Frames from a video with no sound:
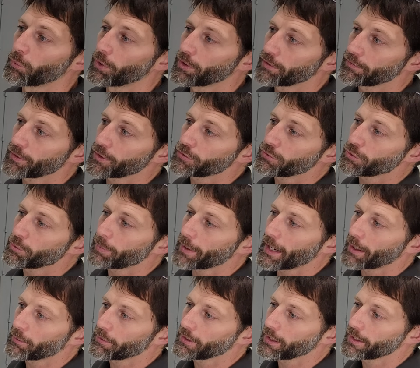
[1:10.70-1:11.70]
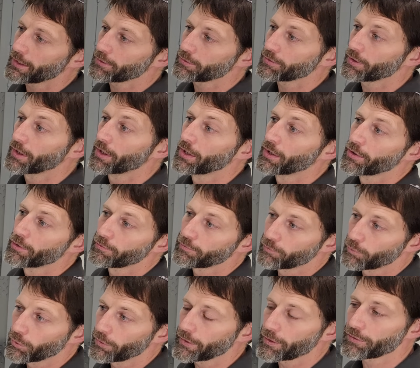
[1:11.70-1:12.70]
one of the two power legs
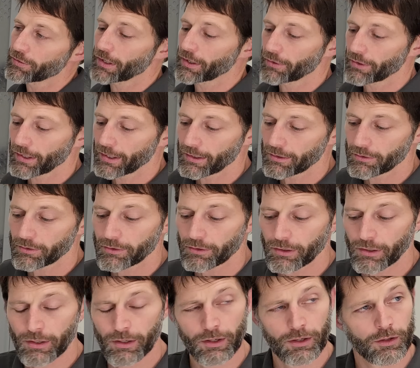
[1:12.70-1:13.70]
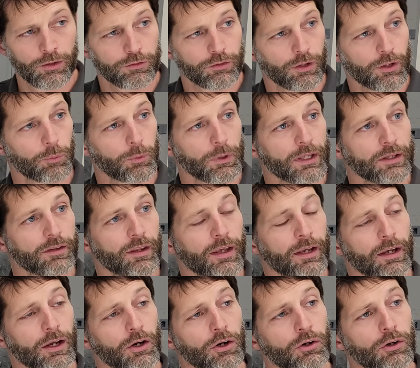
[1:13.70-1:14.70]
for this air handler, so that we can take
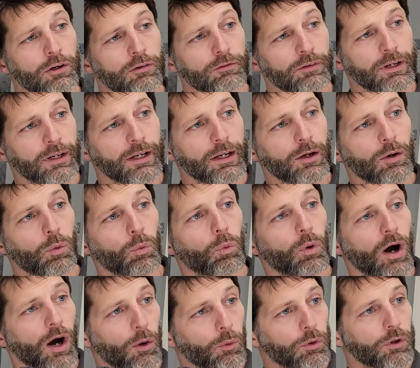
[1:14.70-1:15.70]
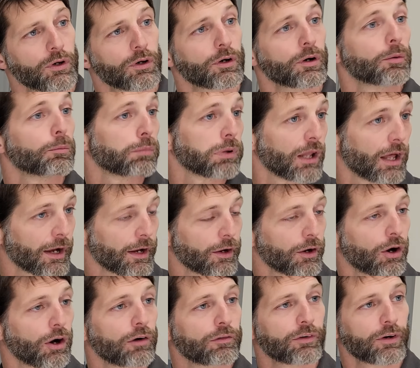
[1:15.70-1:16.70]
a current reading while we're blocking
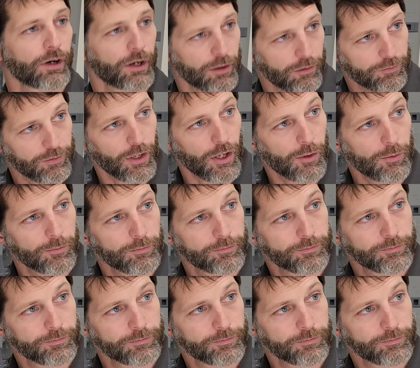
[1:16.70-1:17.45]
off our airflow.